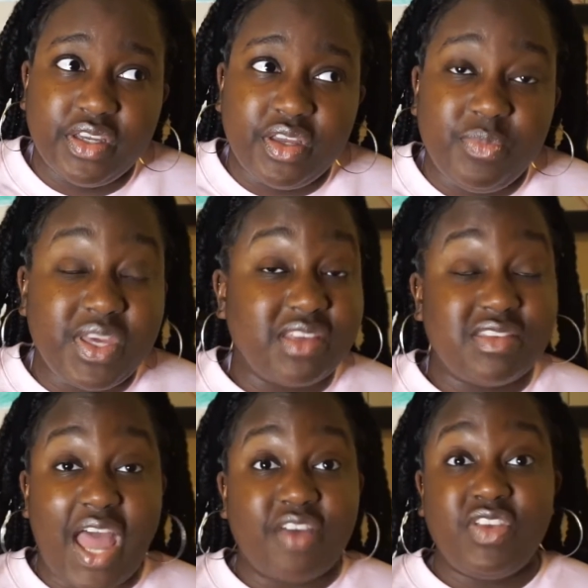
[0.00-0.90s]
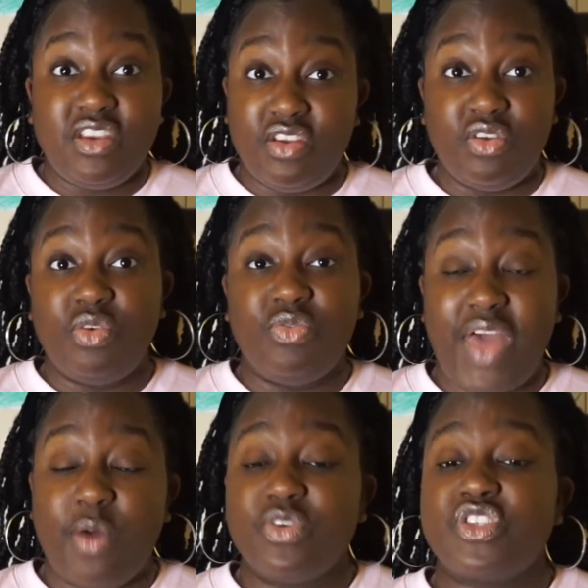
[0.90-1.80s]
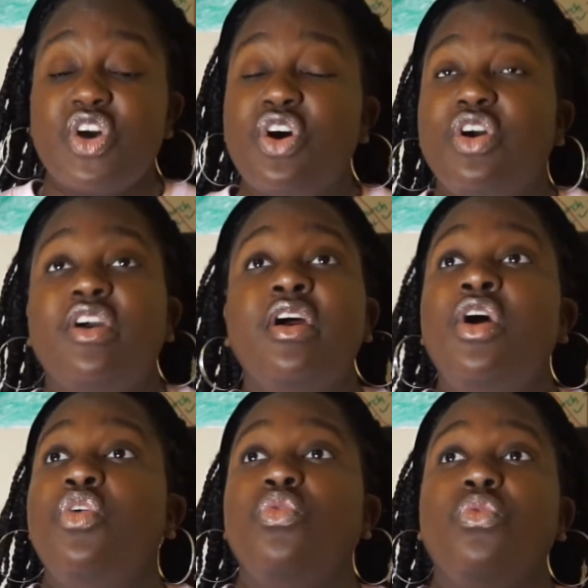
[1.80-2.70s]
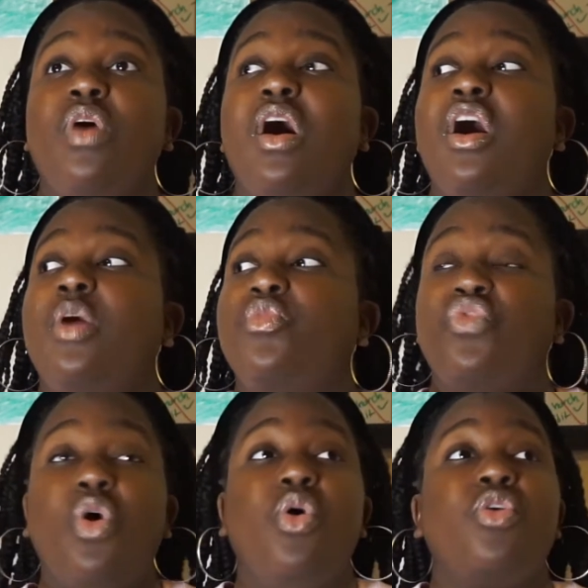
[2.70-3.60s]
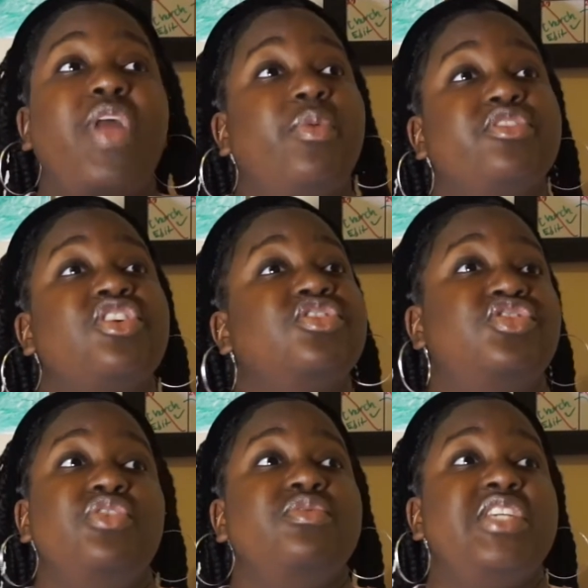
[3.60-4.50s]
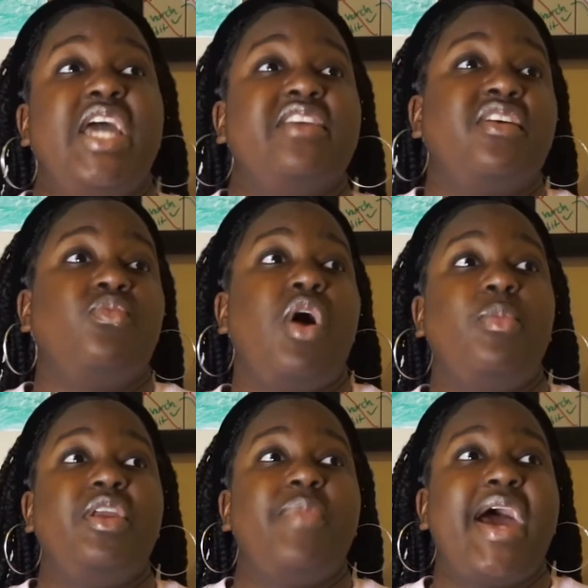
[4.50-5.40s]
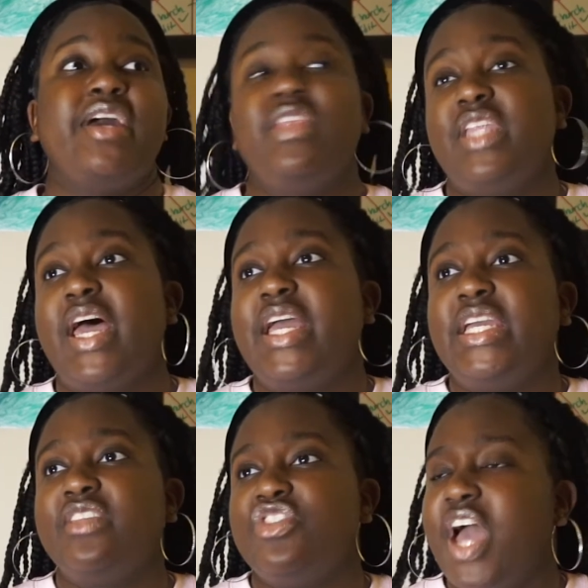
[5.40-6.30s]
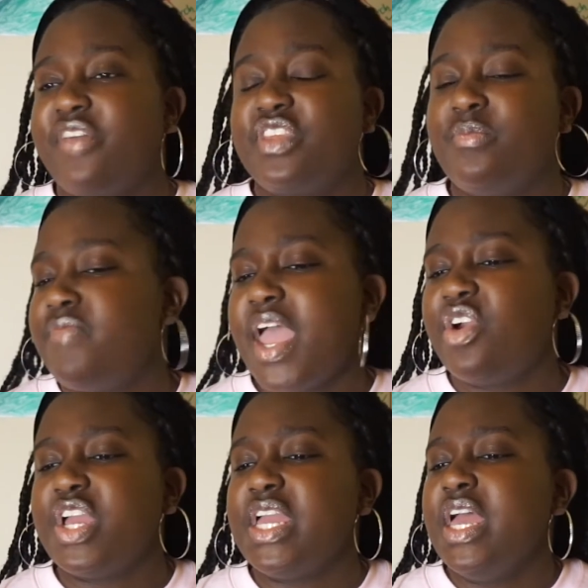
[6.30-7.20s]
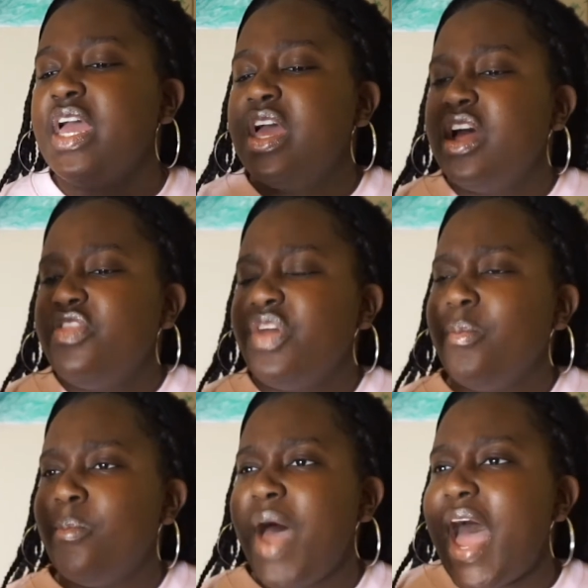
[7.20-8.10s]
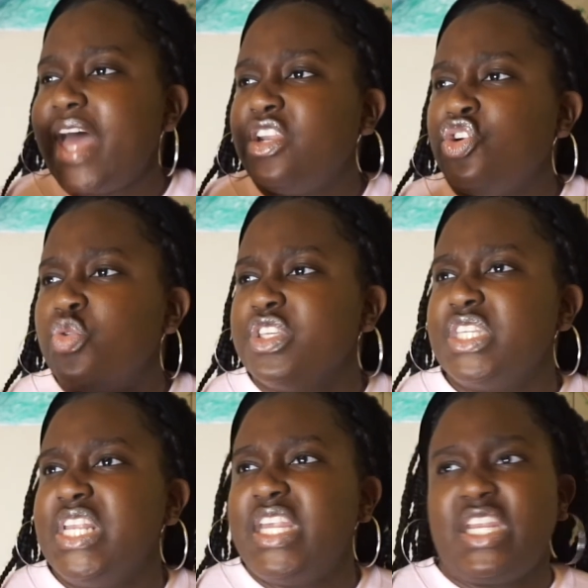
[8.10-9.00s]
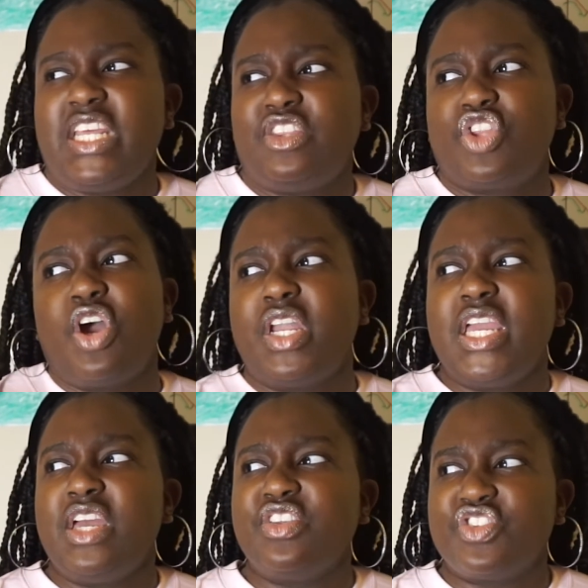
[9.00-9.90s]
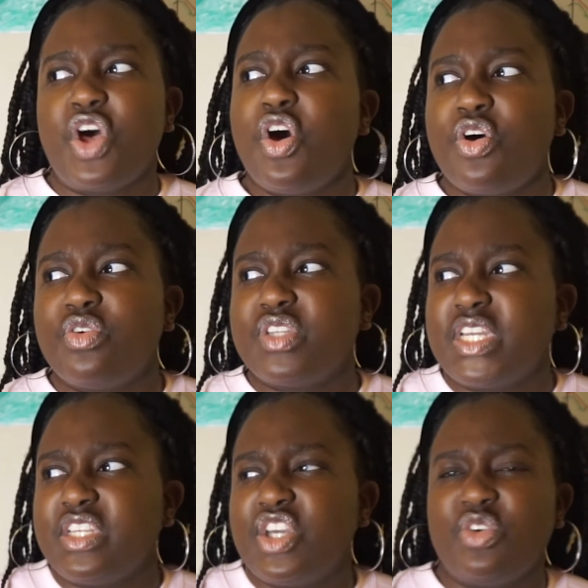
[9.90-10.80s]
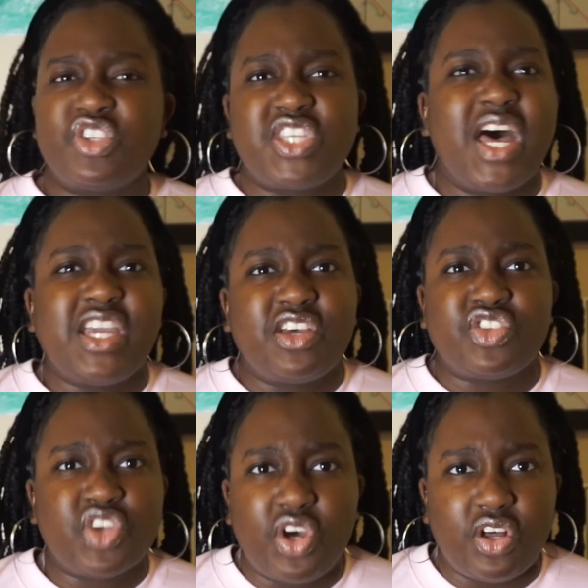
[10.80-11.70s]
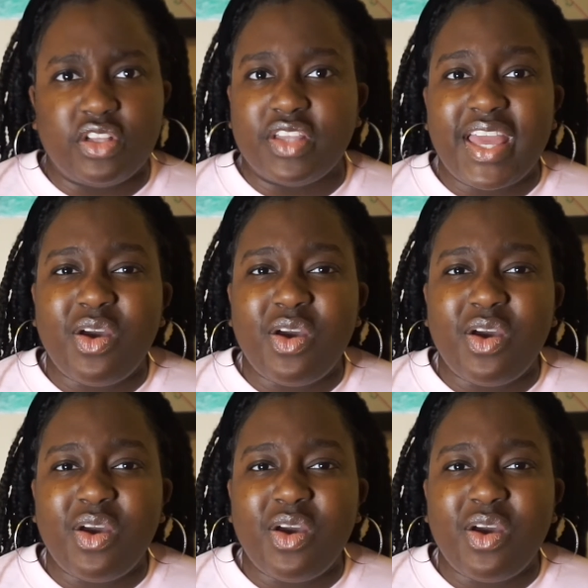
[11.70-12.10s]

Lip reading: because Daphne knew that was her role, that was her duty as a woman back in the day, is you have to marry the man who is literally 30 years old and go sell your soul. Like,